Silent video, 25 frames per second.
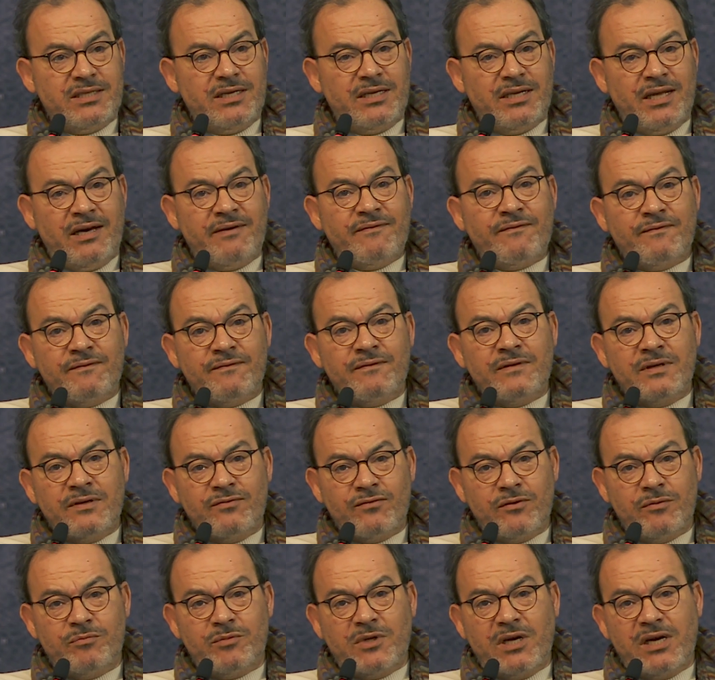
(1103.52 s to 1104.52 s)
enough
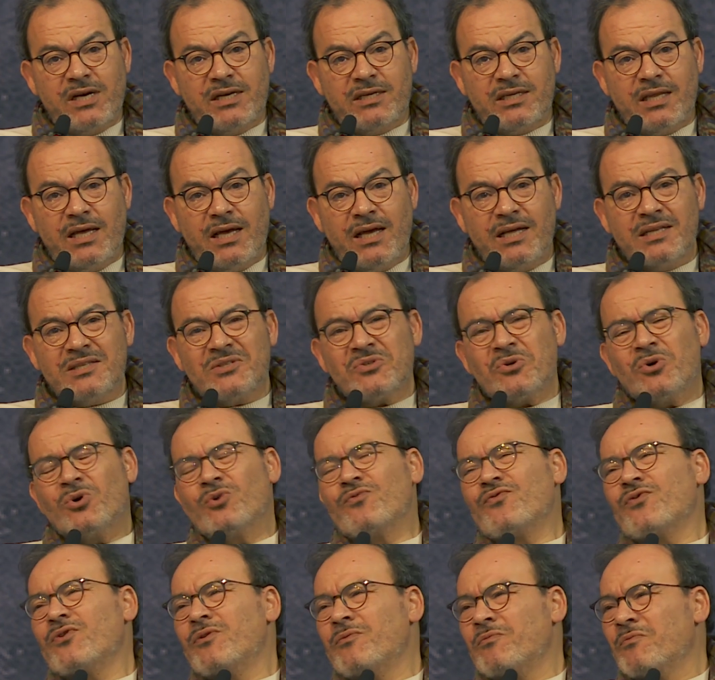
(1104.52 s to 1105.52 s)
from direct ads, or
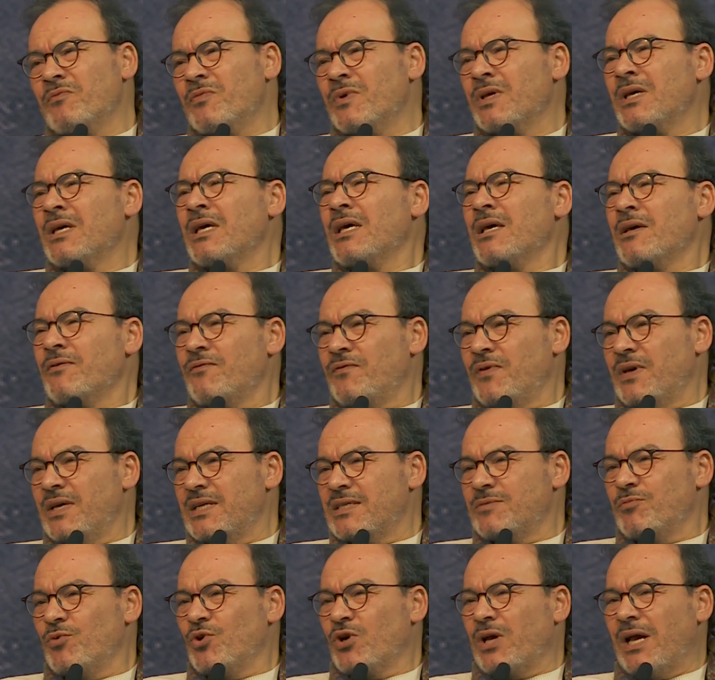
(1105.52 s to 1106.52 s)
from
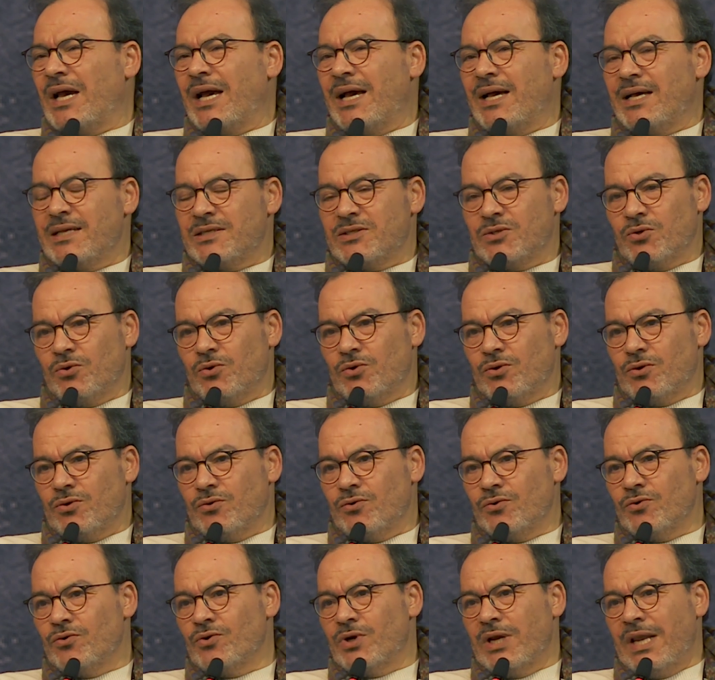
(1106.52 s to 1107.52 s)
Facebook ads or
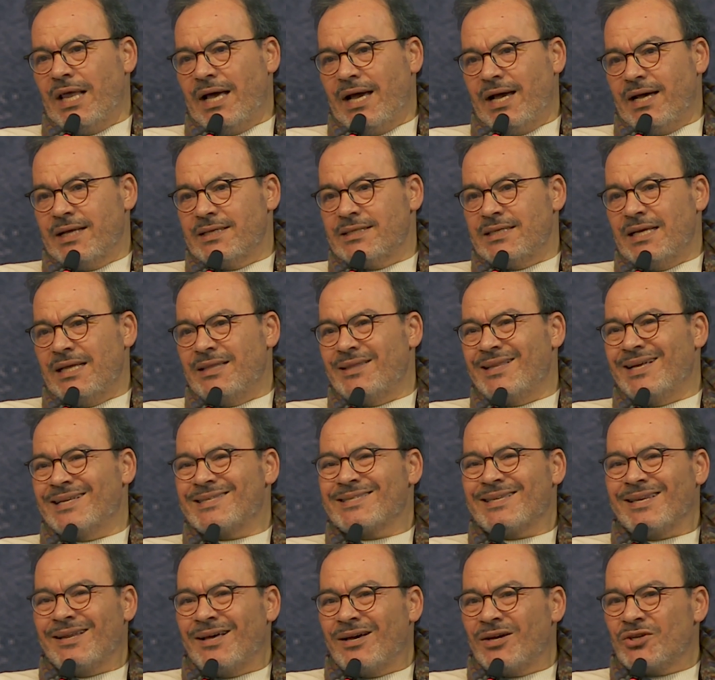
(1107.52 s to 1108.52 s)
Google ads, and
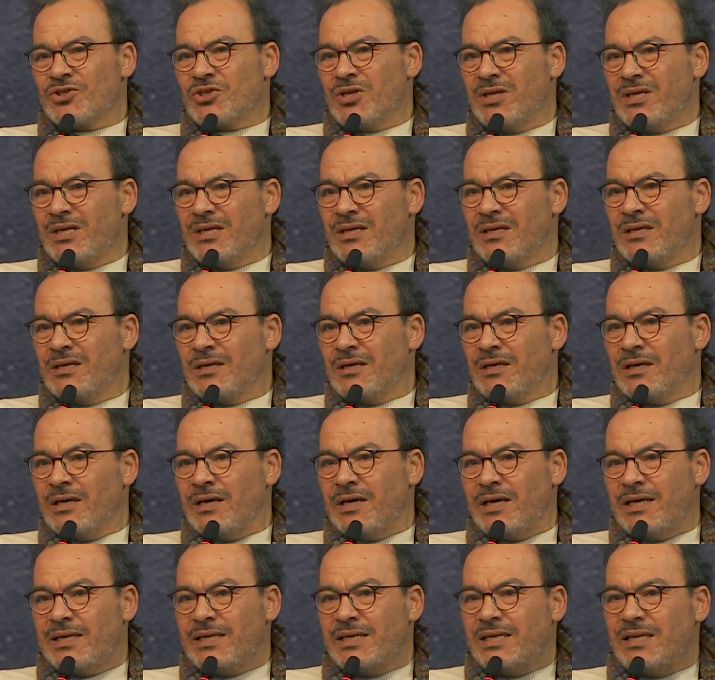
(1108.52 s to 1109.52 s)
that's largely
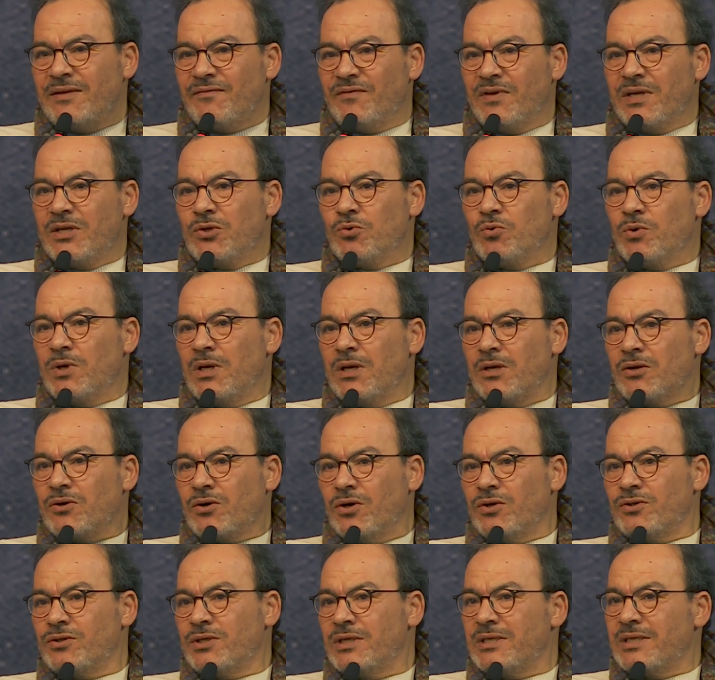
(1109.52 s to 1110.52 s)
individual
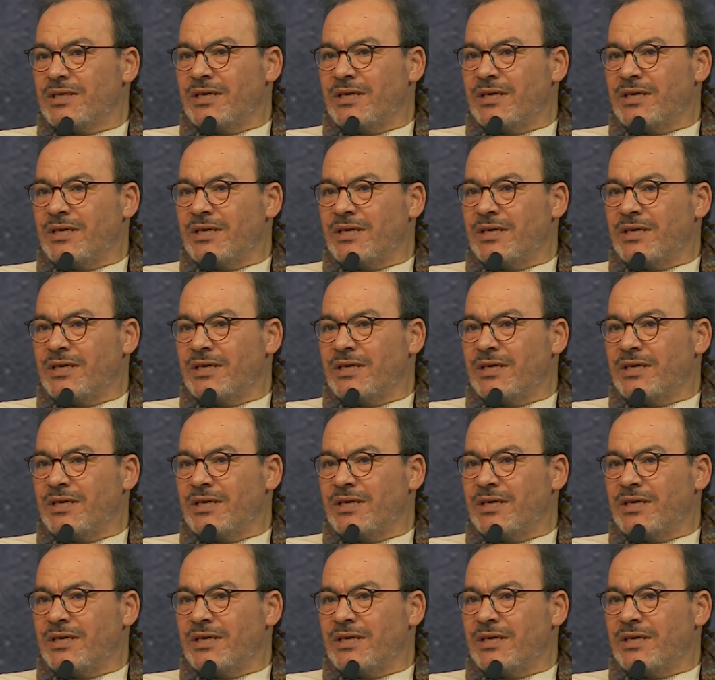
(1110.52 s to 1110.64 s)
content